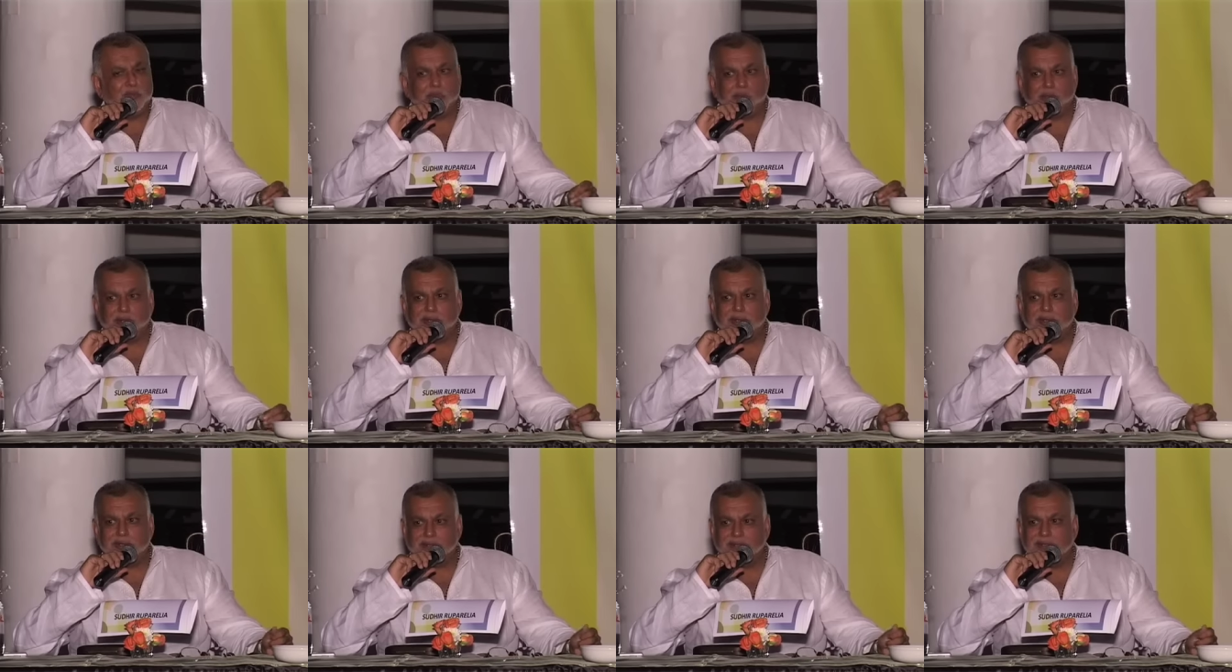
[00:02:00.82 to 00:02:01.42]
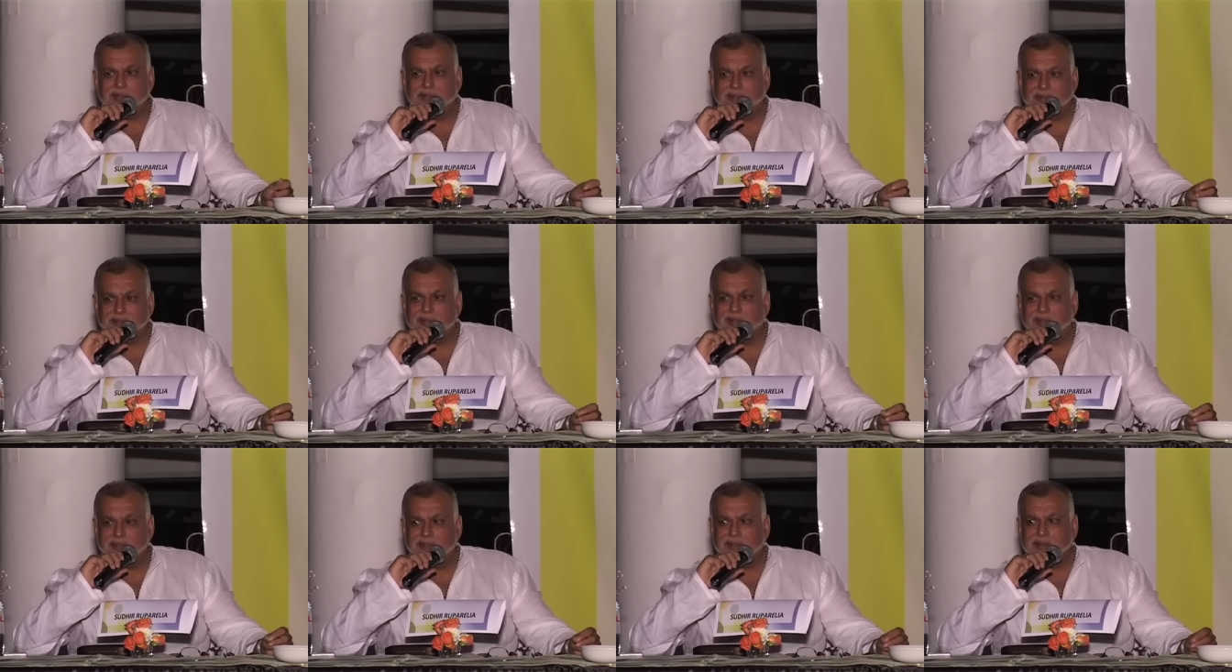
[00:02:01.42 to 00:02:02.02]
New Year.
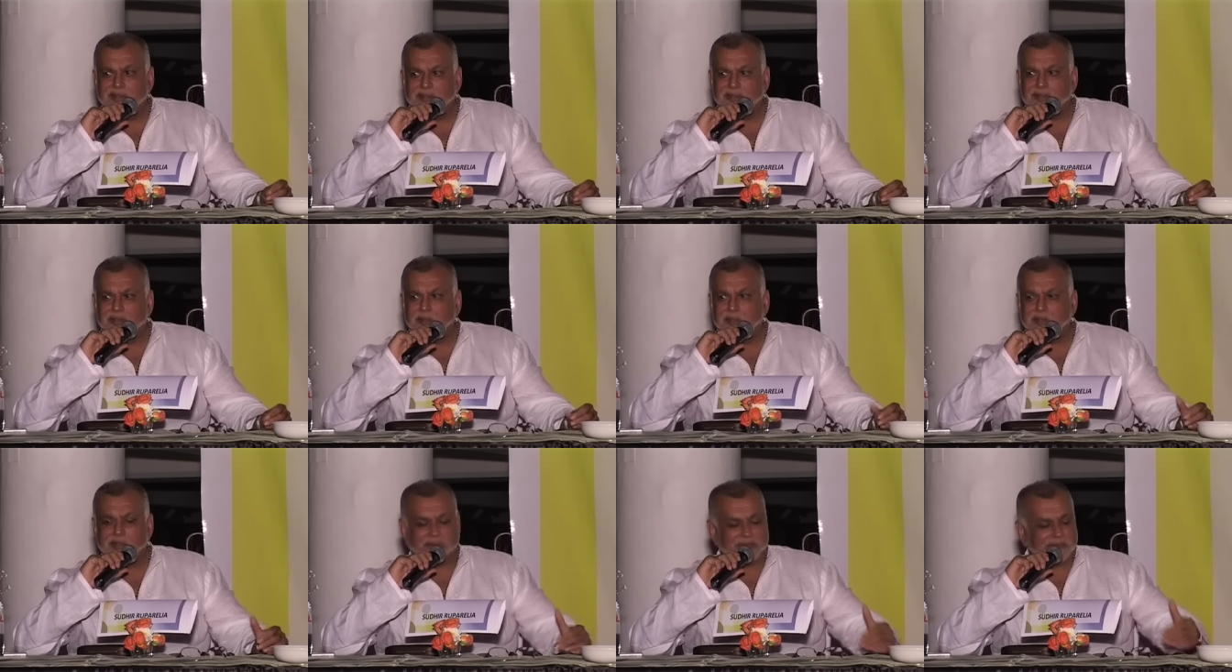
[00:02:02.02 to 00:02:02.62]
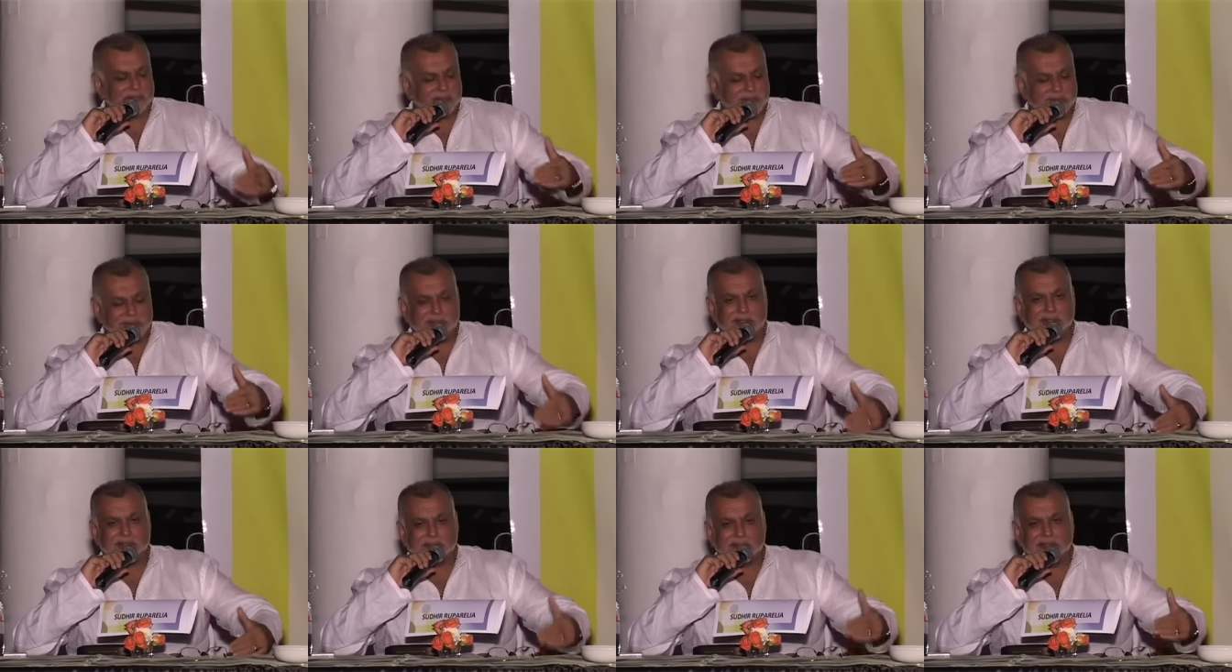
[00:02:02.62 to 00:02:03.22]
So uh, the,
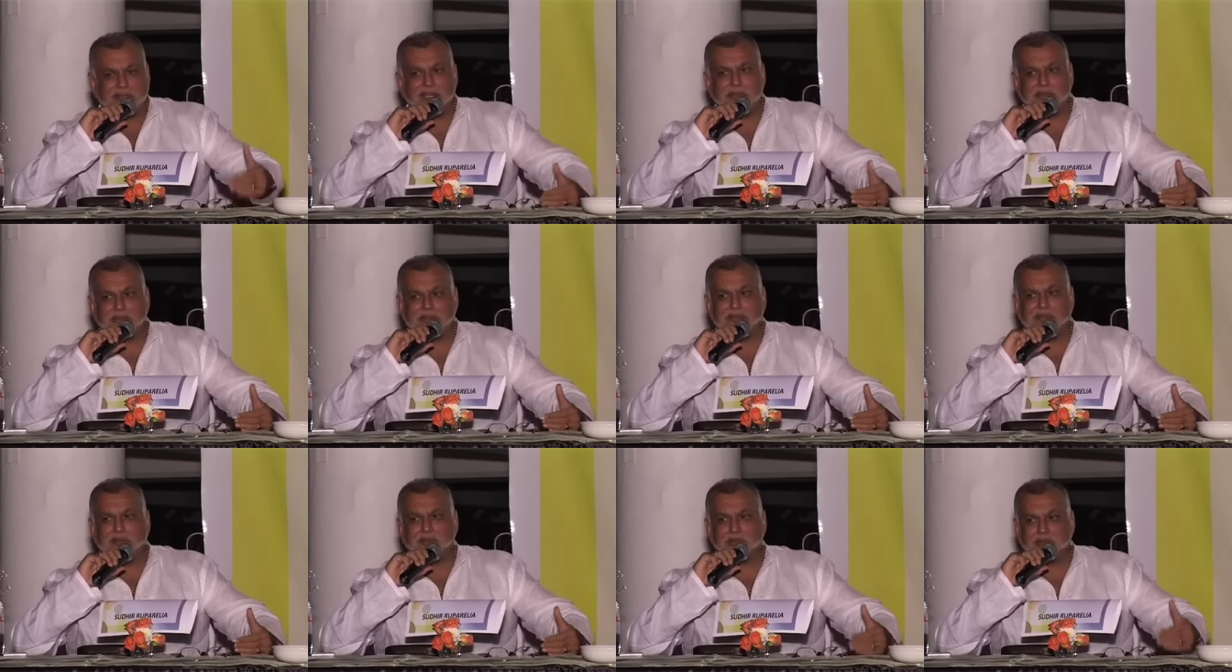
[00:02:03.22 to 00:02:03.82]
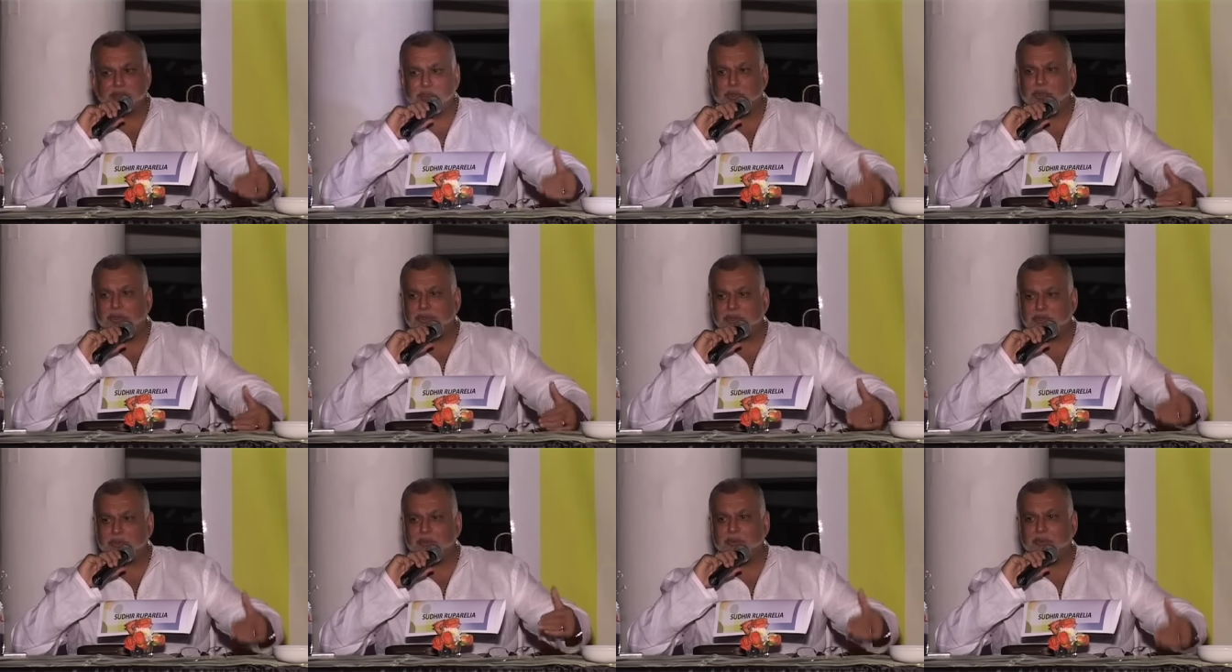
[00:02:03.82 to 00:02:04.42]
the day before the New
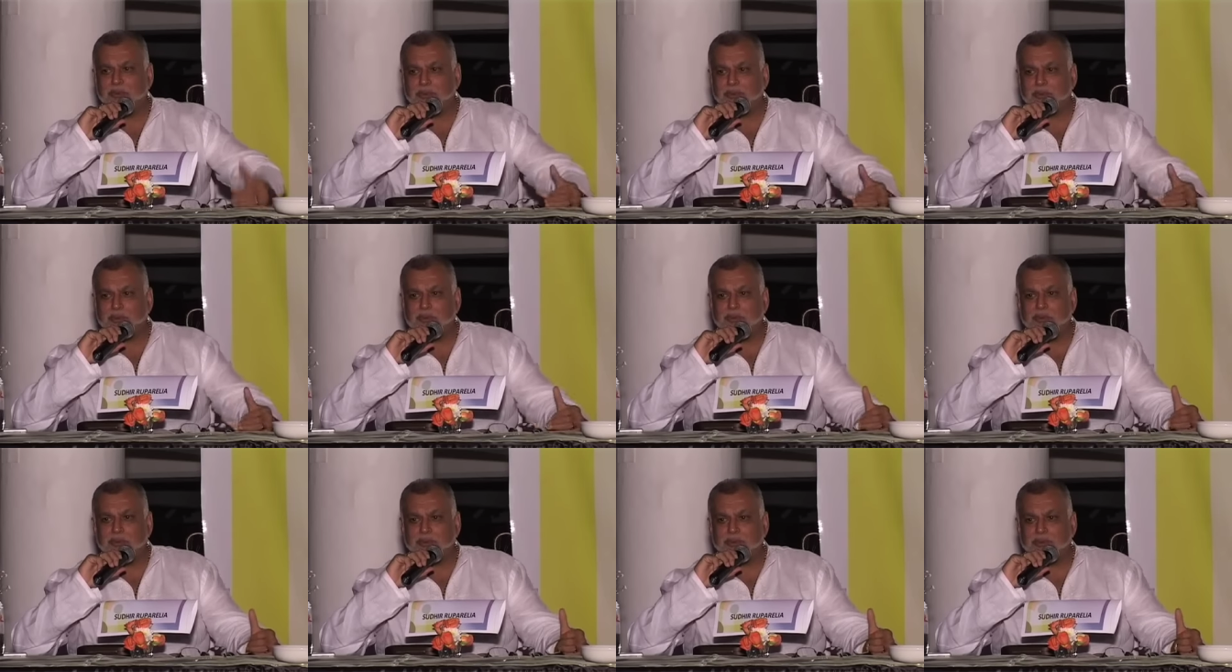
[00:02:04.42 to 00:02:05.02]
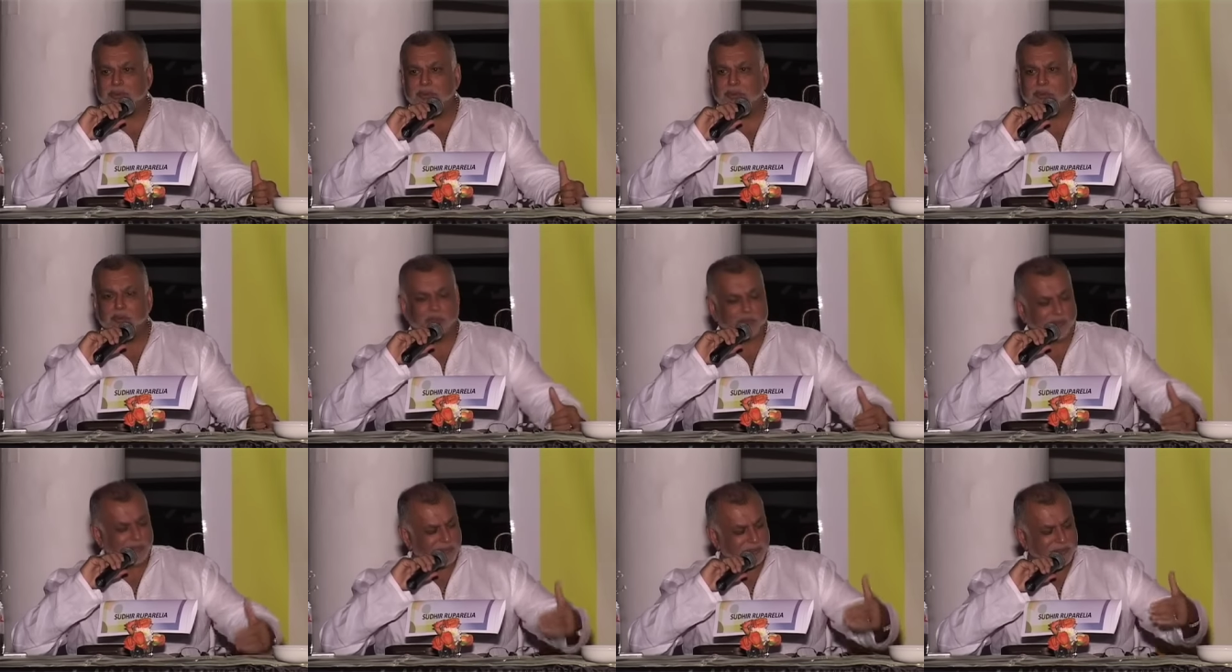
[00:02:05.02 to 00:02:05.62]
Year, you, you,
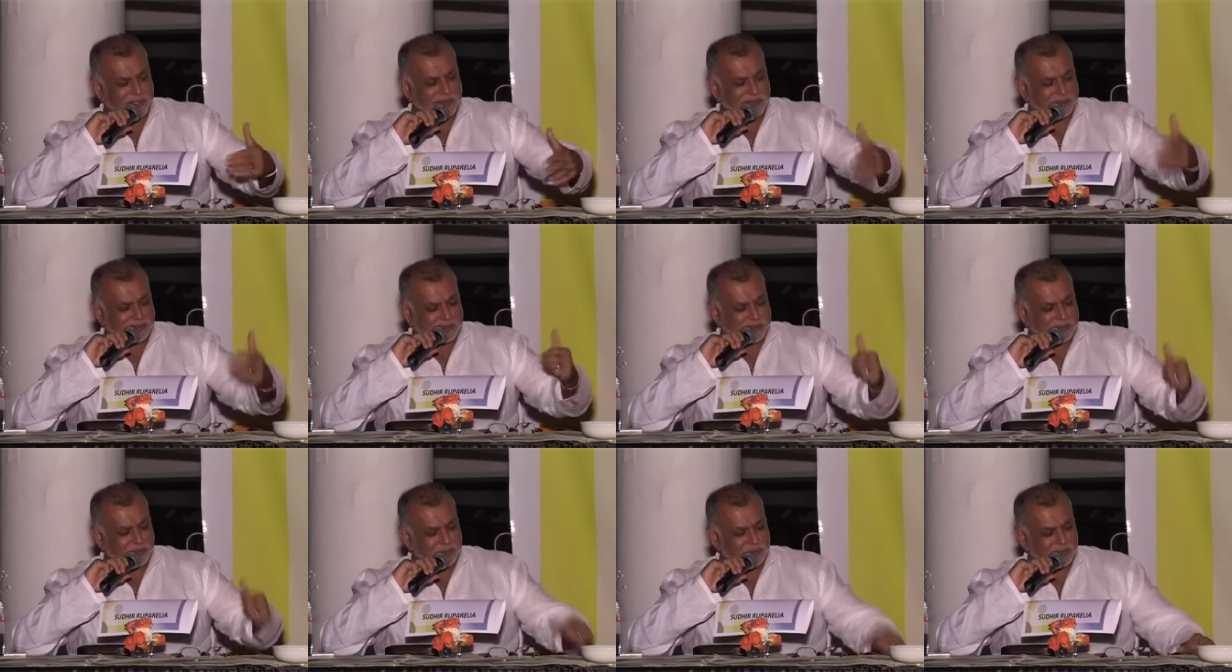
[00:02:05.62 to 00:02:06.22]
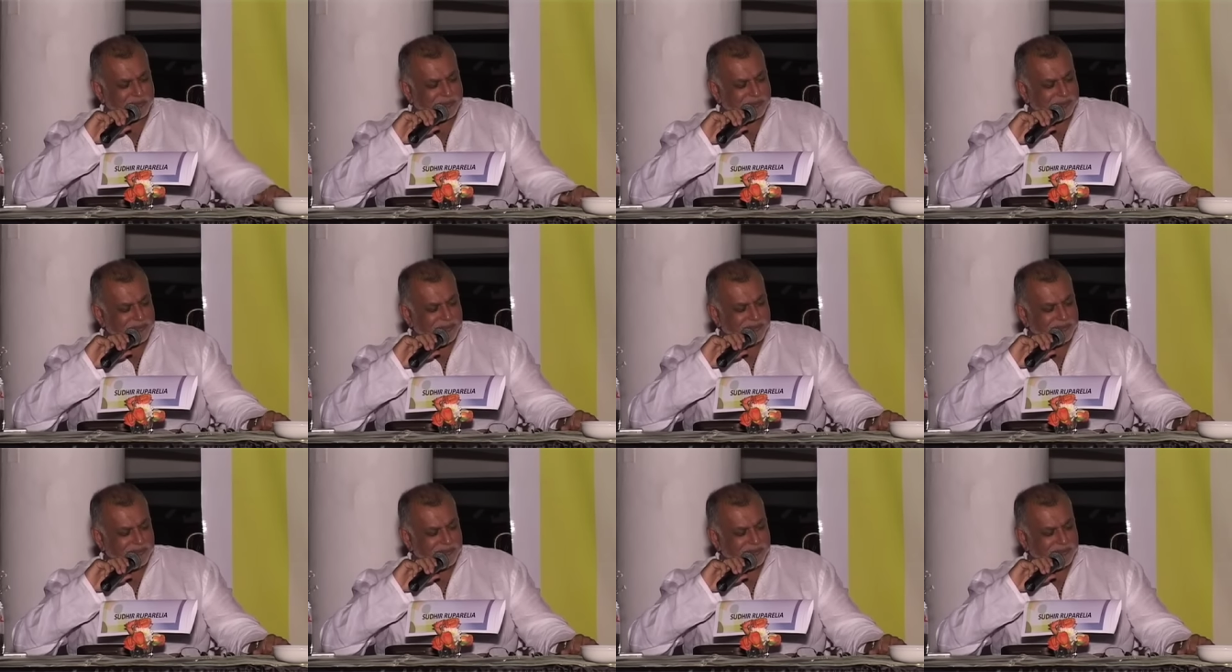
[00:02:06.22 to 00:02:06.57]
you, you get these two,